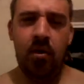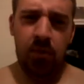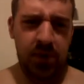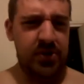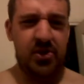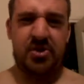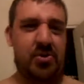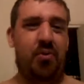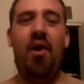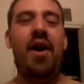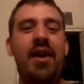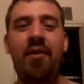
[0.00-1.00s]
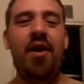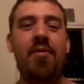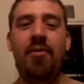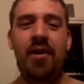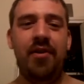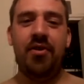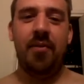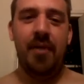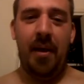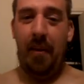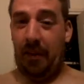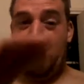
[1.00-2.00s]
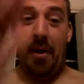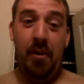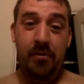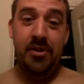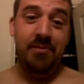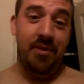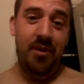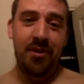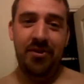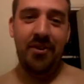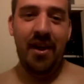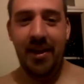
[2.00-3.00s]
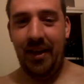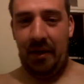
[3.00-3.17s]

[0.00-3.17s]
one scrawny referee just comes out and like pokes him, it looks like.